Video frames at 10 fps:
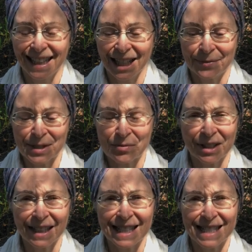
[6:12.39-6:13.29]
If it's
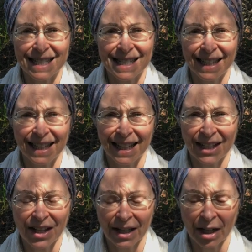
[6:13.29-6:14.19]
really dizzying and
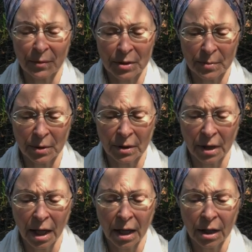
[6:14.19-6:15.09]
not comfortable,
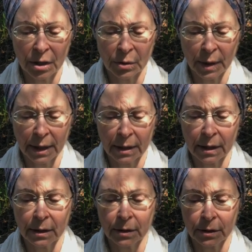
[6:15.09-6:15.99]
you can
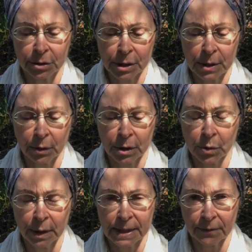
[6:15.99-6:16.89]
just look
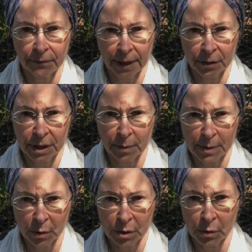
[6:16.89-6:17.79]
towards the fingertips
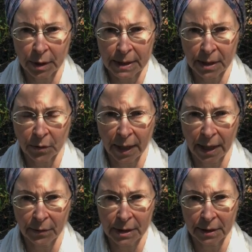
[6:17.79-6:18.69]
or towards the
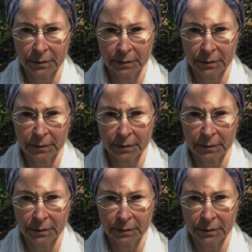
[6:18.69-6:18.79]
ground.